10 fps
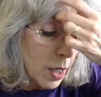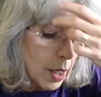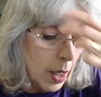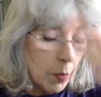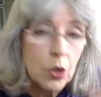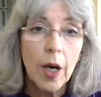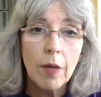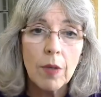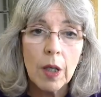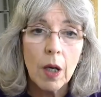I was
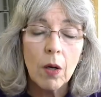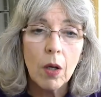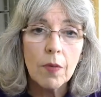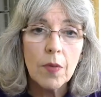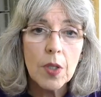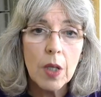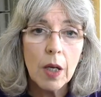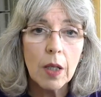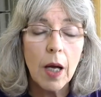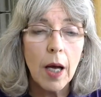driving, and all of a
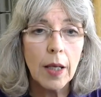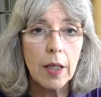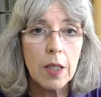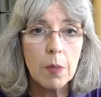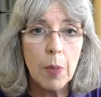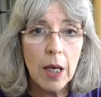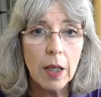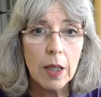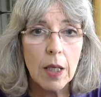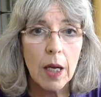sudden I get this panic
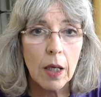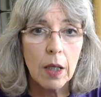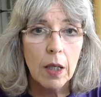attack.